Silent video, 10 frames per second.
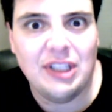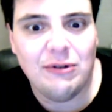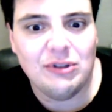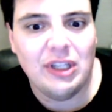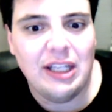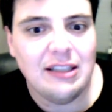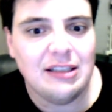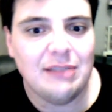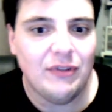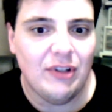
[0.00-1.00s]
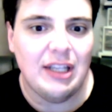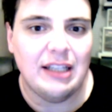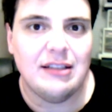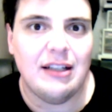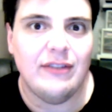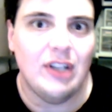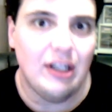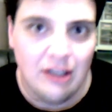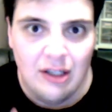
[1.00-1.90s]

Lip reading: I was looking at some of the things that I've done